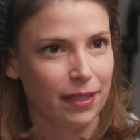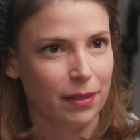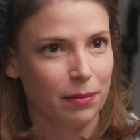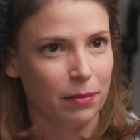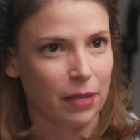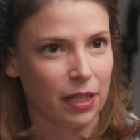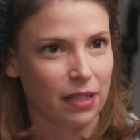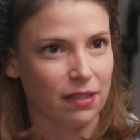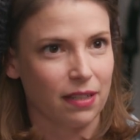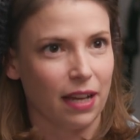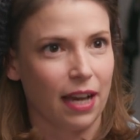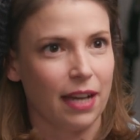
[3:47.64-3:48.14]

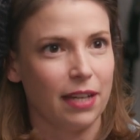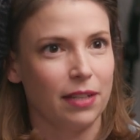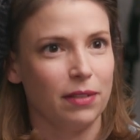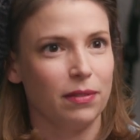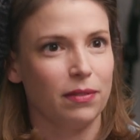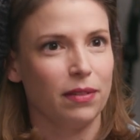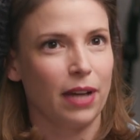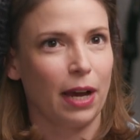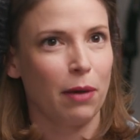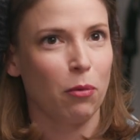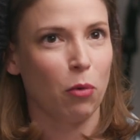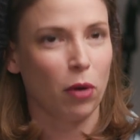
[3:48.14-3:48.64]
Because I
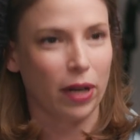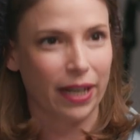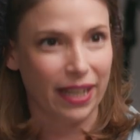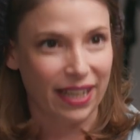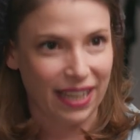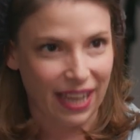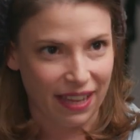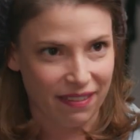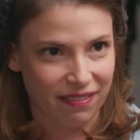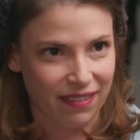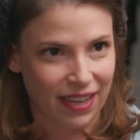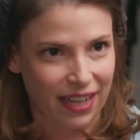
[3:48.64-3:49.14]
want to
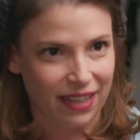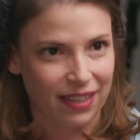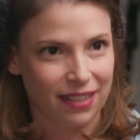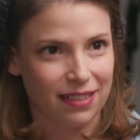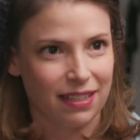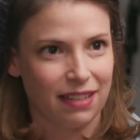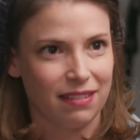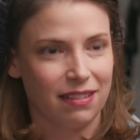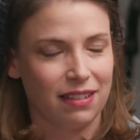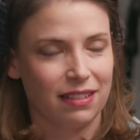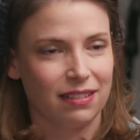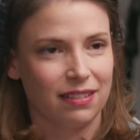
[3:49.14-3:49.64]
get that, because
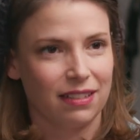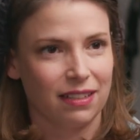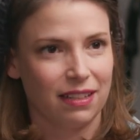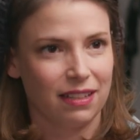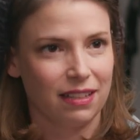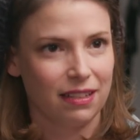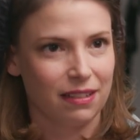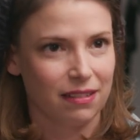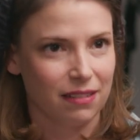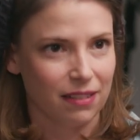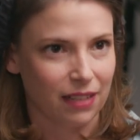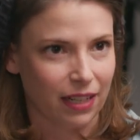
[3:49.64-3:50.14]
I think it's a
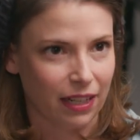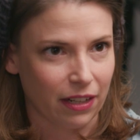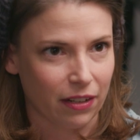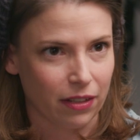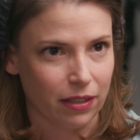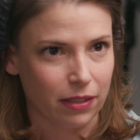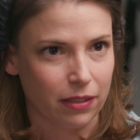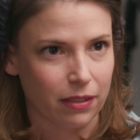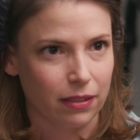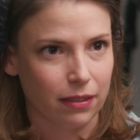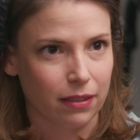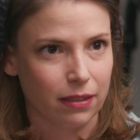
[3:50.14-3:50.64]
key to the
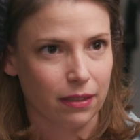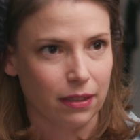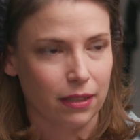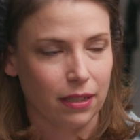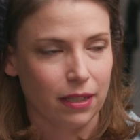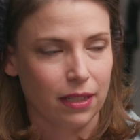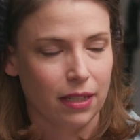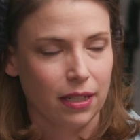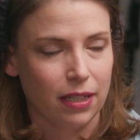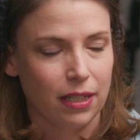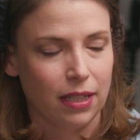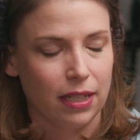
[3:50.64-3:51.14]
character.
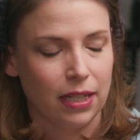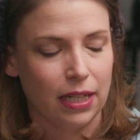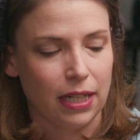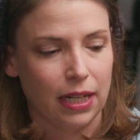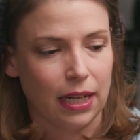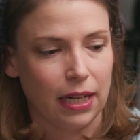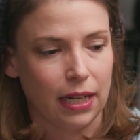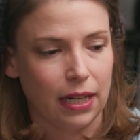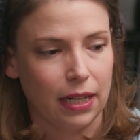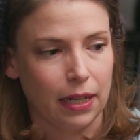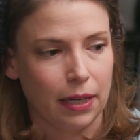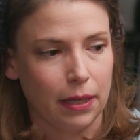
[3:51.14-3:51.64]

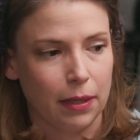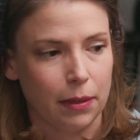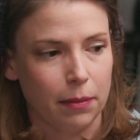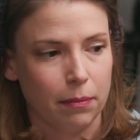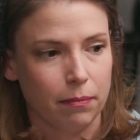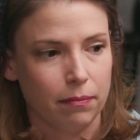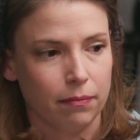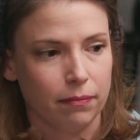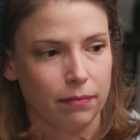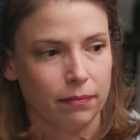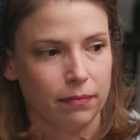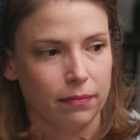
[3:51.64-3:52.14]

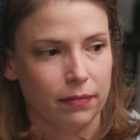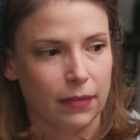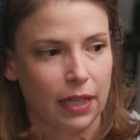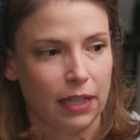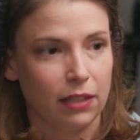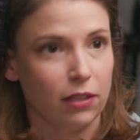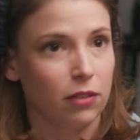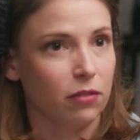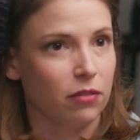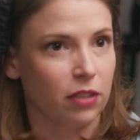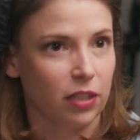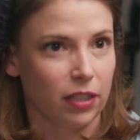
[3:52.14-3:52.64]
And
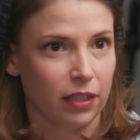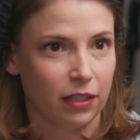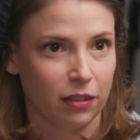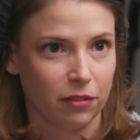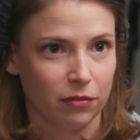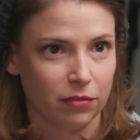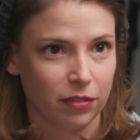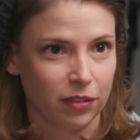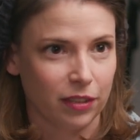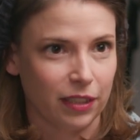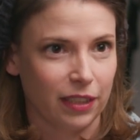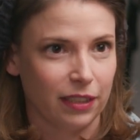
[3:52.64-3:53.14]
you very
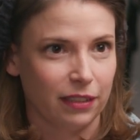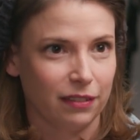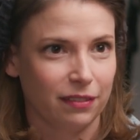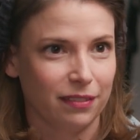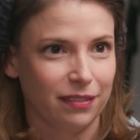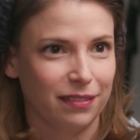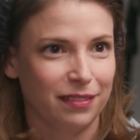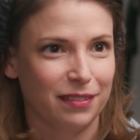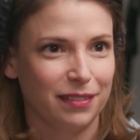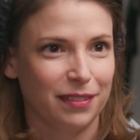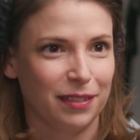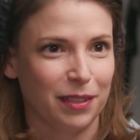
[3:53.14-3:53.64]
helpfully
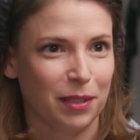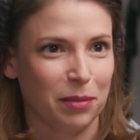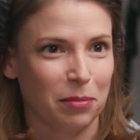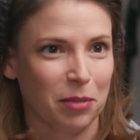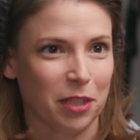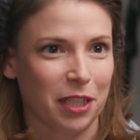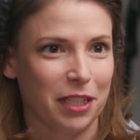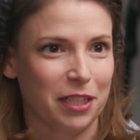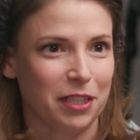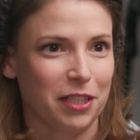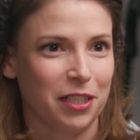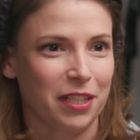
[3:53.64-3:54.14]

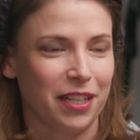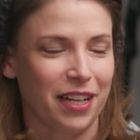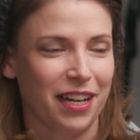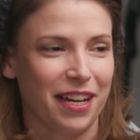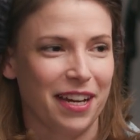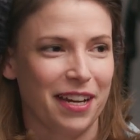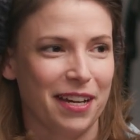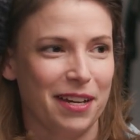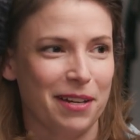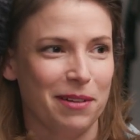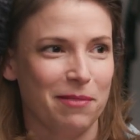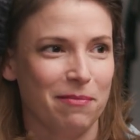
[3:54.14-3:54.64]
obliged.
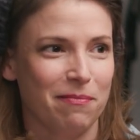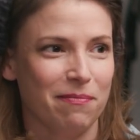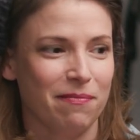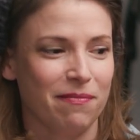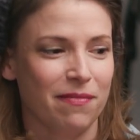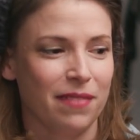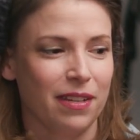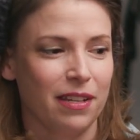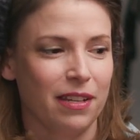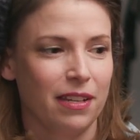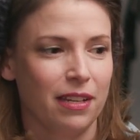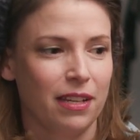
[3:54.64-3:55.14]
And
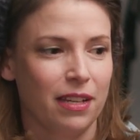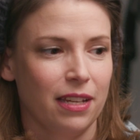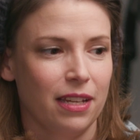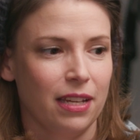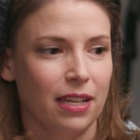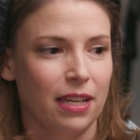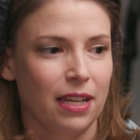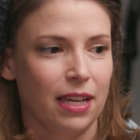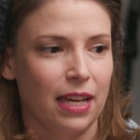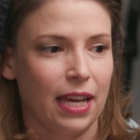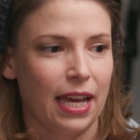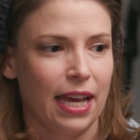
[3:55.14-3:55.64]

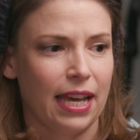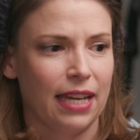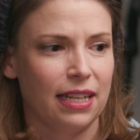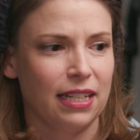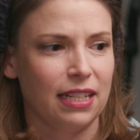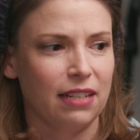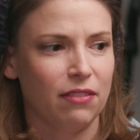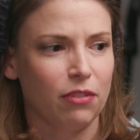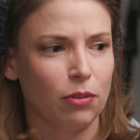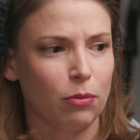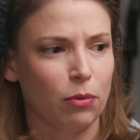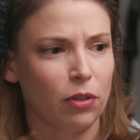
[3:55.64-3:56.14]

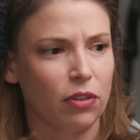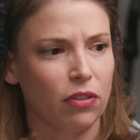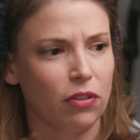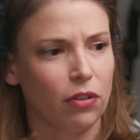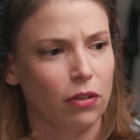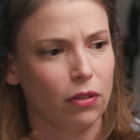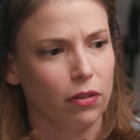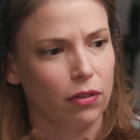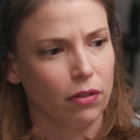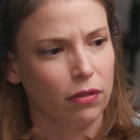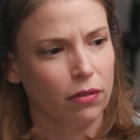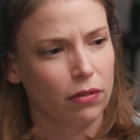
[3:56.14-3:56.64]
even with
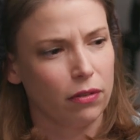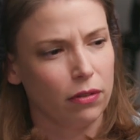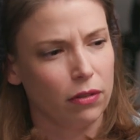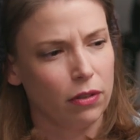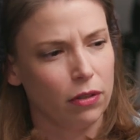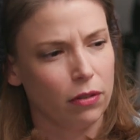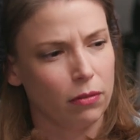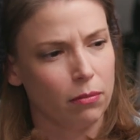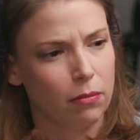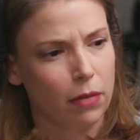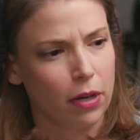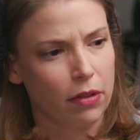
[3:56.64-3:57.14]
your
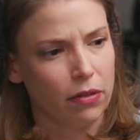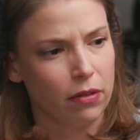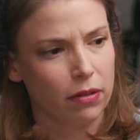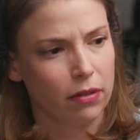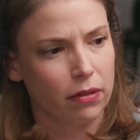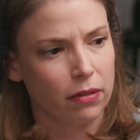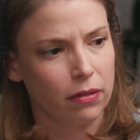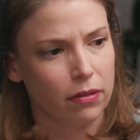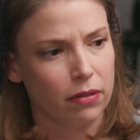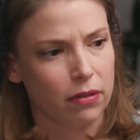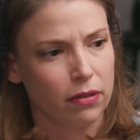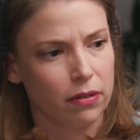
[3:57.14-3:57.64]

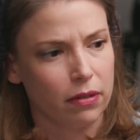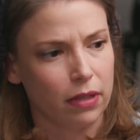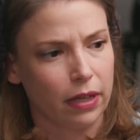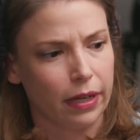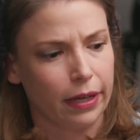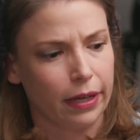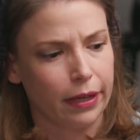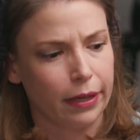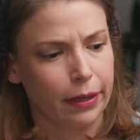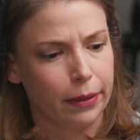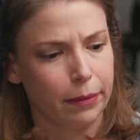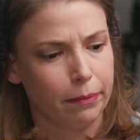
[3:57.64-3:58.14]
mother's,
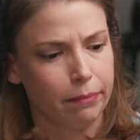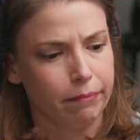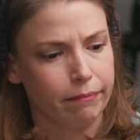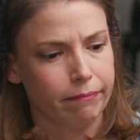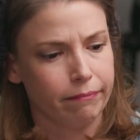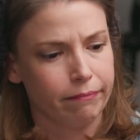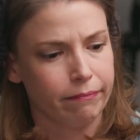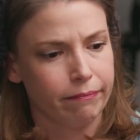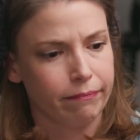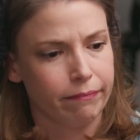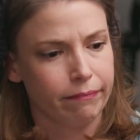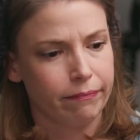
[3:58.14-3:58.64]

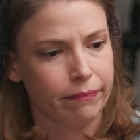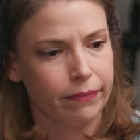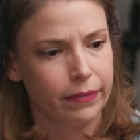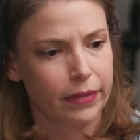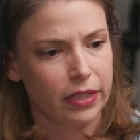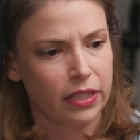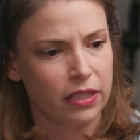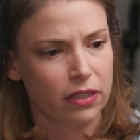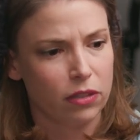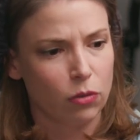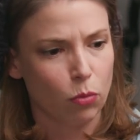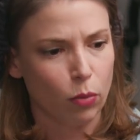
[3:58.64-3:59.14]

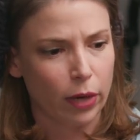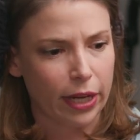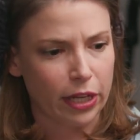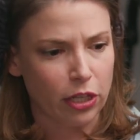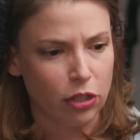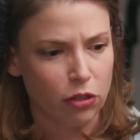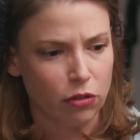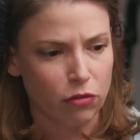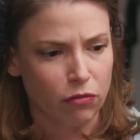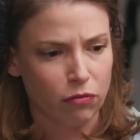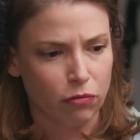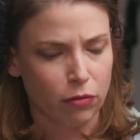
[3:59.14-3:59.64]
the way
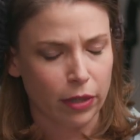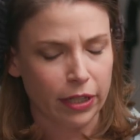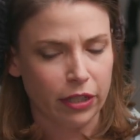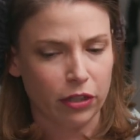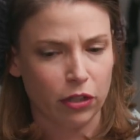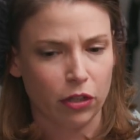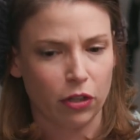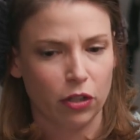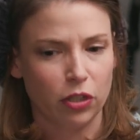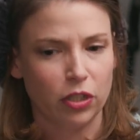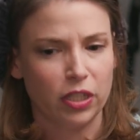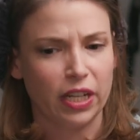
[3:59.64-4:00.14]
you've written her